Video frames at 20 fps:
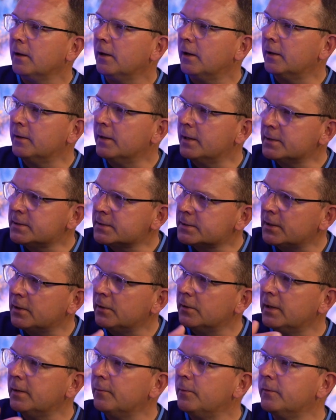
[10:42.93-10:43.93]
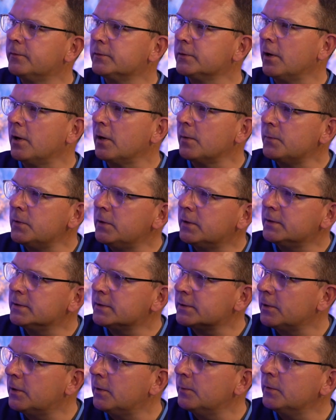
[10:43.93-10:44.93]
And then slowly with time you can
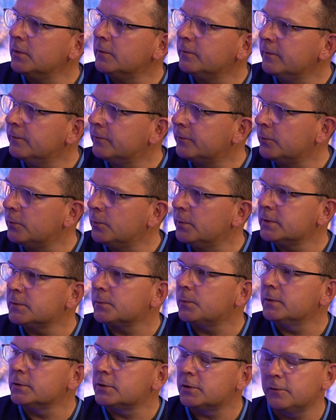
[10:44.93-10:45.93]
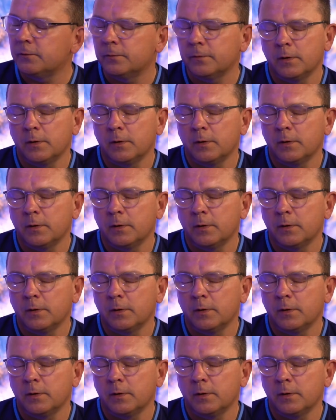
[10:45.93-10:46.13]
start moving forwards once